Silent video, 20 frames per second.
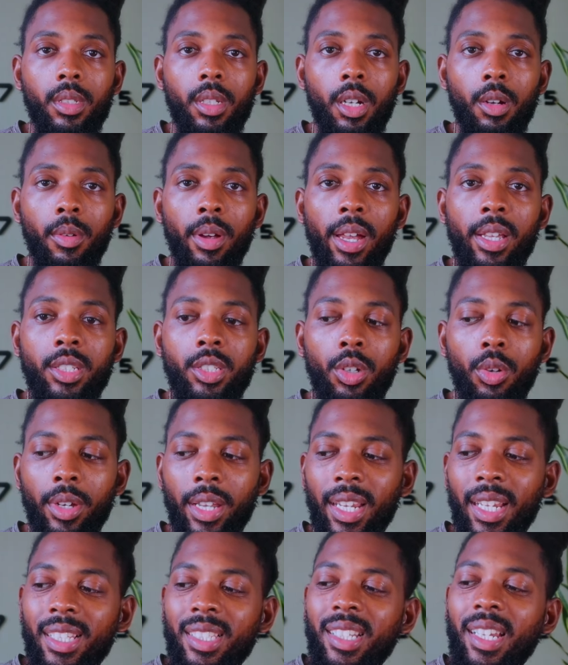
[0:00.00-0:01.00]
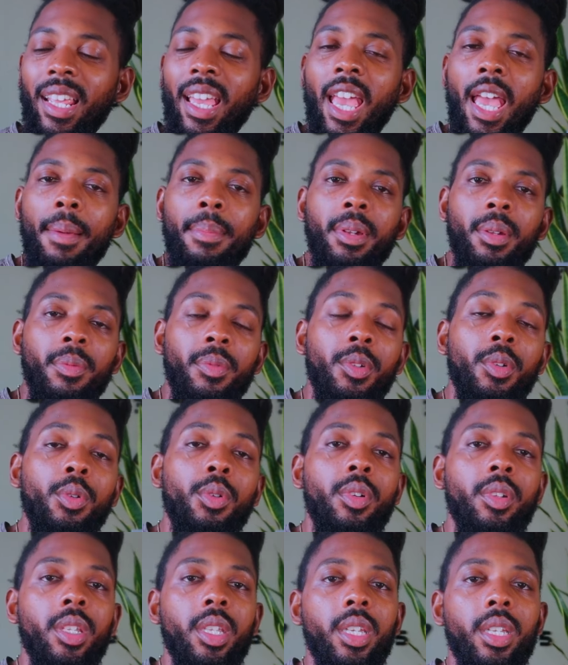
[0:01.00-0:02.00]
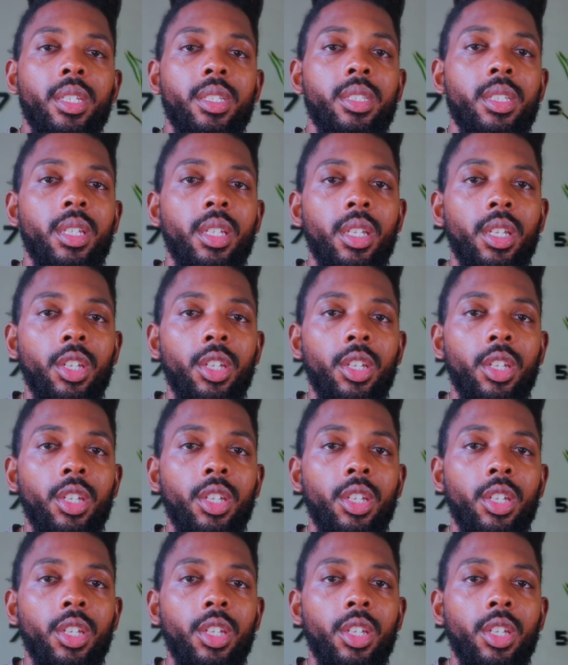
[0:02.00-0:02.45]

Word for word: All right. So get into the habit of doing this.